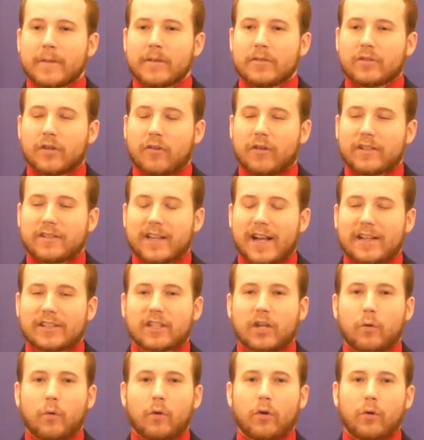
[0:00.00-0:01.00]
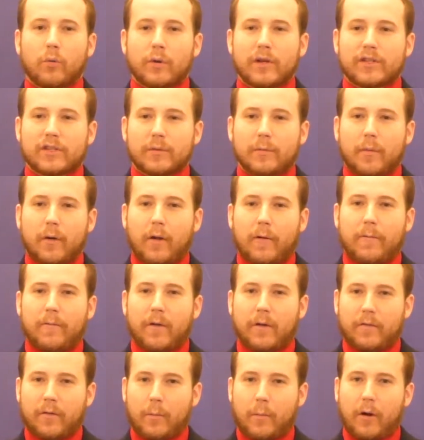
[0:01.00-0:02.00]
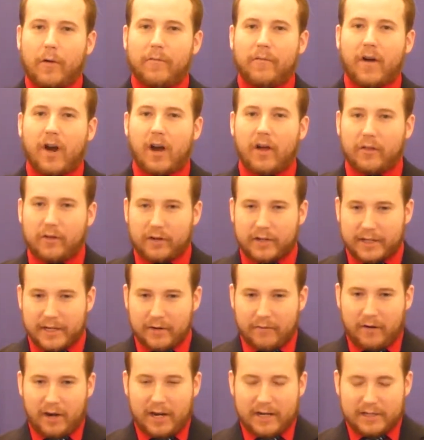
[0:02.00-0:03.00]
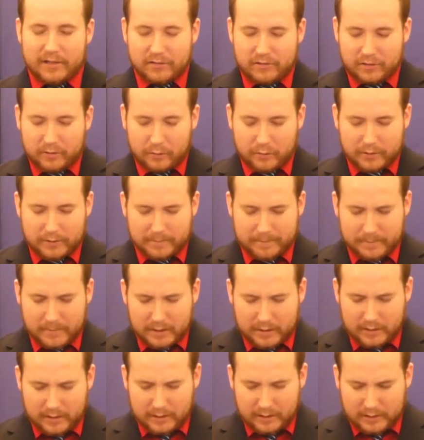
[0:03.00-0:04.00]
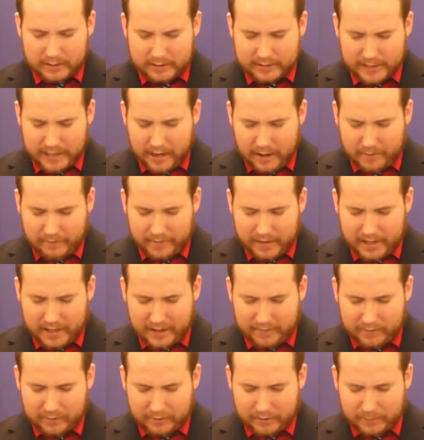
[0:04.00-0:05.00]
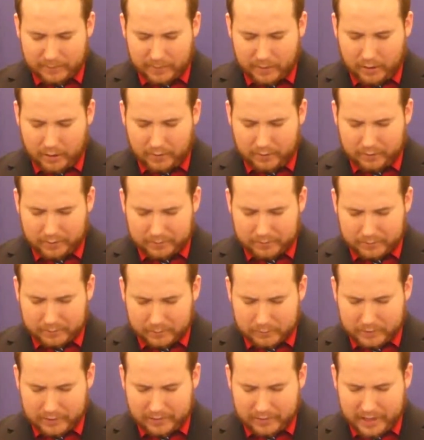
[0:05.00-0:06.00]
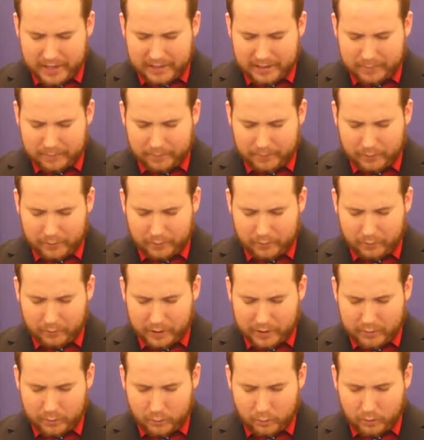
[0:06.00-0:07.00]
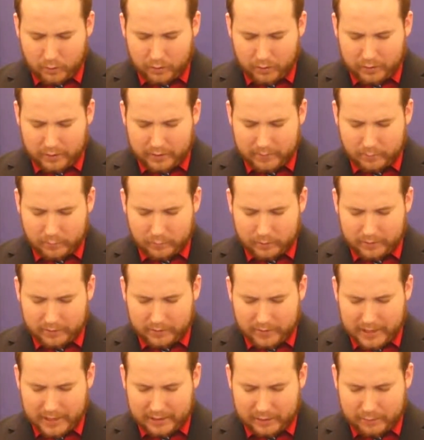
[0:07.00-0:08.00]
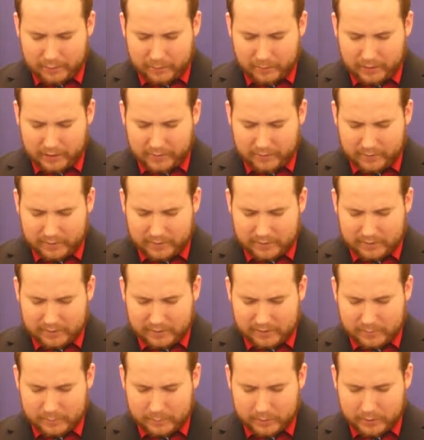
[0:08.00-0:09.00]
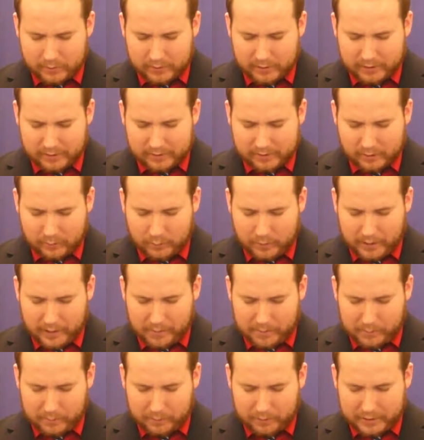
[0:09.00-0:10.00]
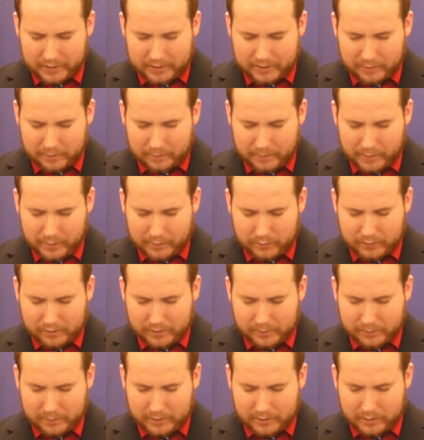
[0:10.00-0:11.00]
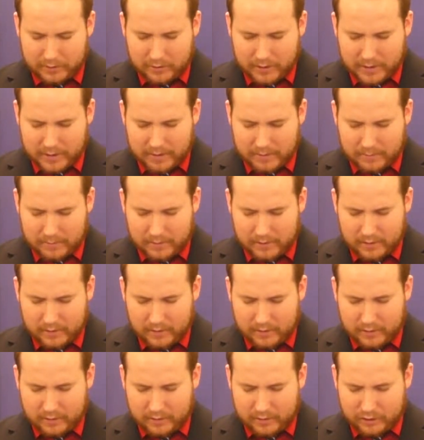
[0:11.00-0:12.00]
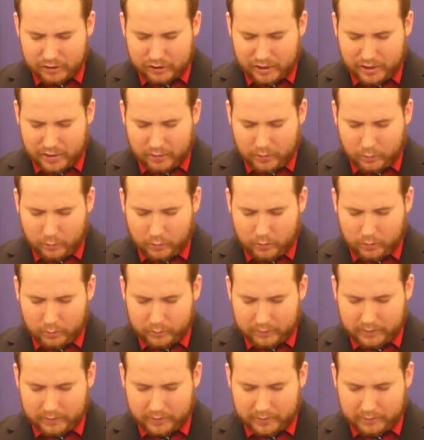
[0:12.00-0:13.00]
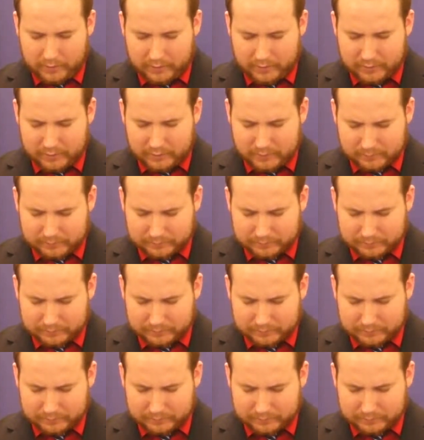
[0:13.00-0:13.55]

So let's ask the word of wisdom from our Father and get right into it. Yahweh, Heavenly Father, we thank you for your written word, and we thank you for giving us this building so we have a place to fellowship in your name and to share your word with others.